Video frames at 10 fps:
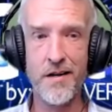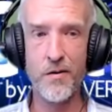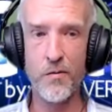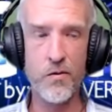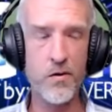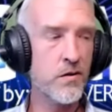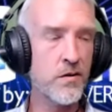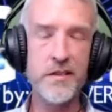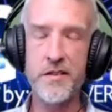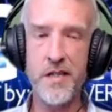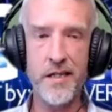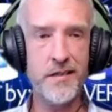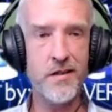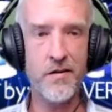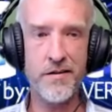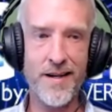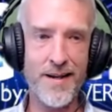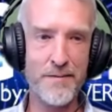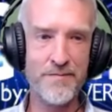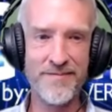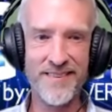The world is changing all the time.